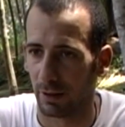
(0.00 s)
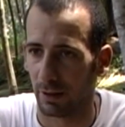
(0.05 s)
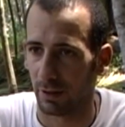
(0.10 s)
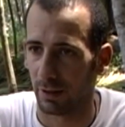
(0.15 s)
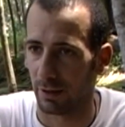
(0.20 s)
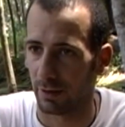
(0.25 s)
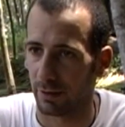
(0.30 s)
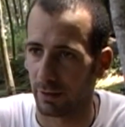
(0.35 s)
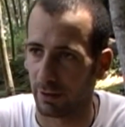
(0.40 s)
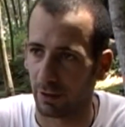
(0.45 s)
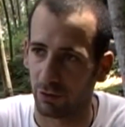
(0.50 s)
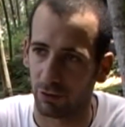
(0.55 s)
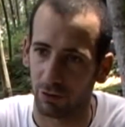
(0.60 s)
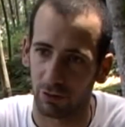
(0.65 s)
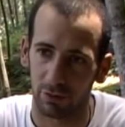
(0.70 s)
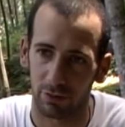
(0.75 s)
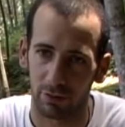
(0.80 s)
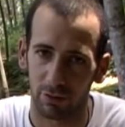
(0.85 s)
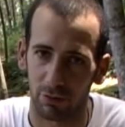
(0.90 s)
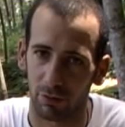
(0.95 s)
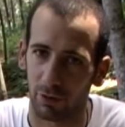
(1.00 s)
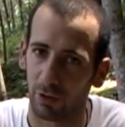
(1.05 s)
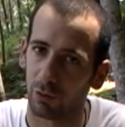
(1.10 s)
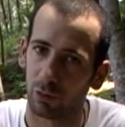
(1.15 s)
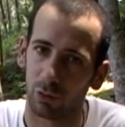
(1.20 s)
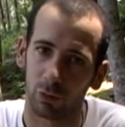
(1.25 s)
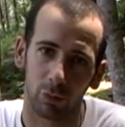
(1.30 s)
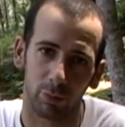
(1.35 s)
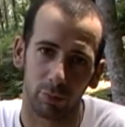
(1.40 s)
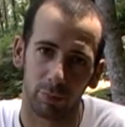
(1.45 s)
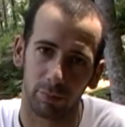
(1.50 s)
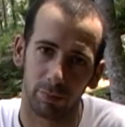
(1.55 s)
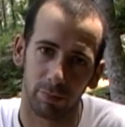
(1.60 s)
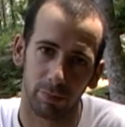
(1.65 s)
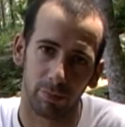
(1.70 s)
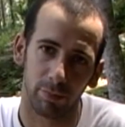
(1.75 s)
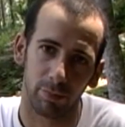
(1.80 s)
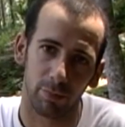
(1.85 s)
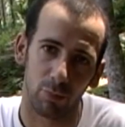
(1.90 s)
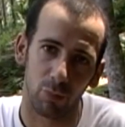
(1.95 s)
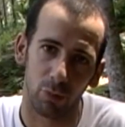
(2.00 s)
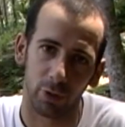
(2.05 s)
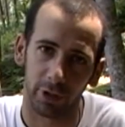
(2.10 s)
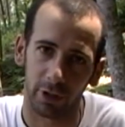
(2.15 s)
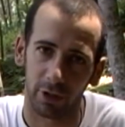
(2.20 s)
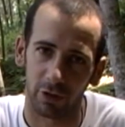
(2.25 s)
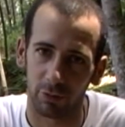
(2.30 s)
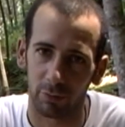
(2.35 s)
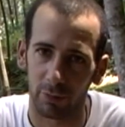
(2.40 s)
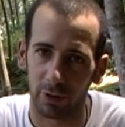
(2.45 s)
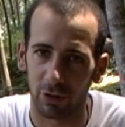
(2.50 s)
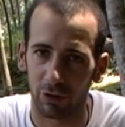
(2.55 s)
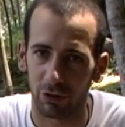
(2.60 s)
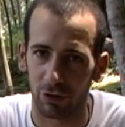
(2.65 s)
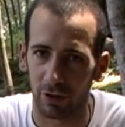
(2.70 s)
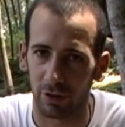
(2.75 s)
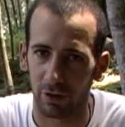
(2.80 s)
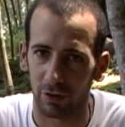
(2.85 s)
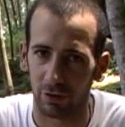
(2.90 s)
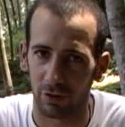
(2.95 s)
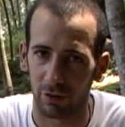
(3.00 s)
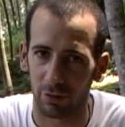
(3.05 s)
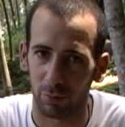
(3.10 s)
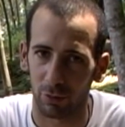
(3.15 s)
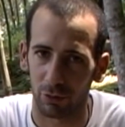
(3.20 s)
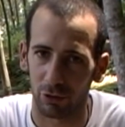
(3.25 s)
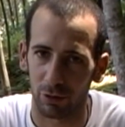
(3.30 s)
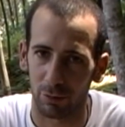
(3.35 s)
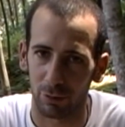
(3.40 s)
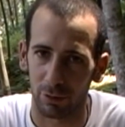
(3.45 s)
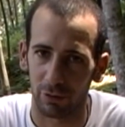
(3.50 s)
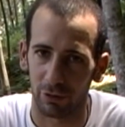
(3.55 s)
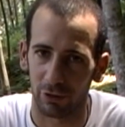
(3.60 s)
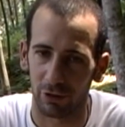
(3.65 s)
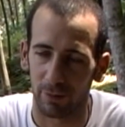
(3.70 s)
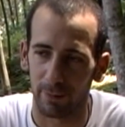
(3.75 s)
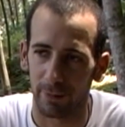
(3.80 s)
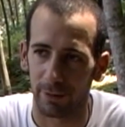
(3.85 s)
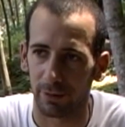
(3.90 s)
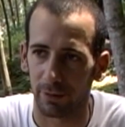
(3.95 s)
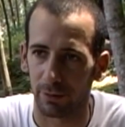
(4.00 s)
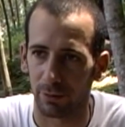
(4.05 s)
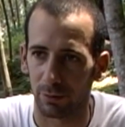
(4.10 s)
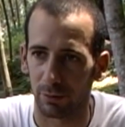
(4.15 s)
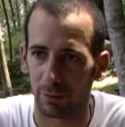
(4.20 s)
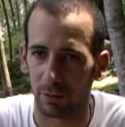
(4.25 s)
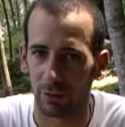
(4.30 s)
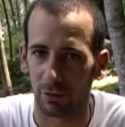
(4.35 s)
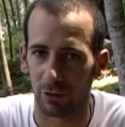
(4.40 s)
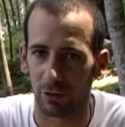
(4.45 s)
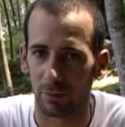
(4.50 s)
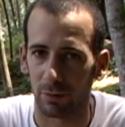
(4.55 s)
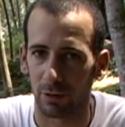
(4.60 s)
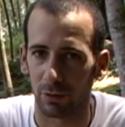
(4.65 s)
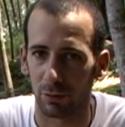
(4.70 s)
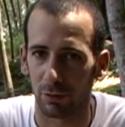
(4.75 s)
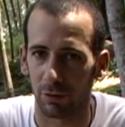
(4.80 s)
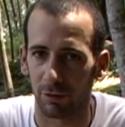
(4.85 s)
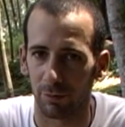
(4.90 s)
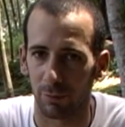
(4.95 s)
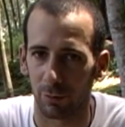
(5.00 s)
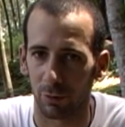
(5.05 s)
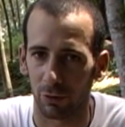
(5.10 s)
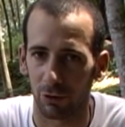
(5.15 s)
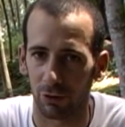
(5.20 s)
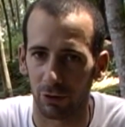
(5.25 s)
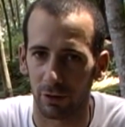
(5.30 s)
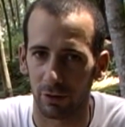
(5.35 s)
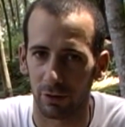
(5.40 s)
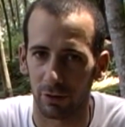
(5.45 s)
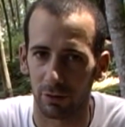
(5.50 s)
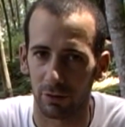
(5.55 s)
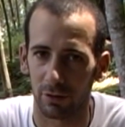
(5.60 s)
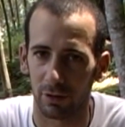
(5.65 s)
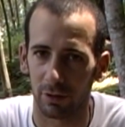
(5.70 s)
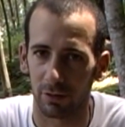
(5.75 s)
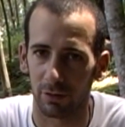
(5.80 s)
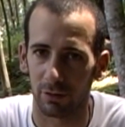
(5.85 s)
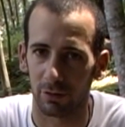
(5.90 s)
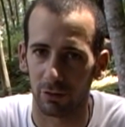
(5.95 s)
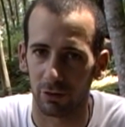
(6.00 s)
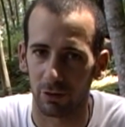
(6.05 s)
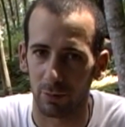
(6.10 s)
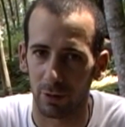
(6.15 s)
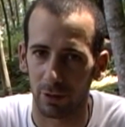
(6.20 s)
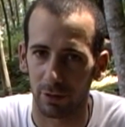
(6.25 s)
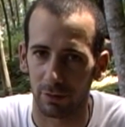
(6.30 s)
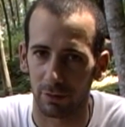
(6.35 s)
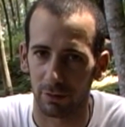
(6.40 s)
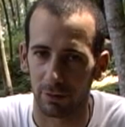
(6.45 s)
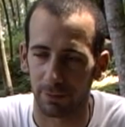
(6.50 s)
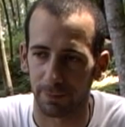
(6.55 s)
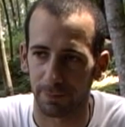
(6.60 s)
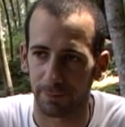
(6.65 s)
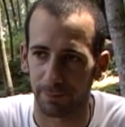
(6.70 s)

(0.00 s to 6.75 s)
And they just tried to bring as many Chinese as possible in Tibet, and today in Tibet you have more Chinese than Tibetans.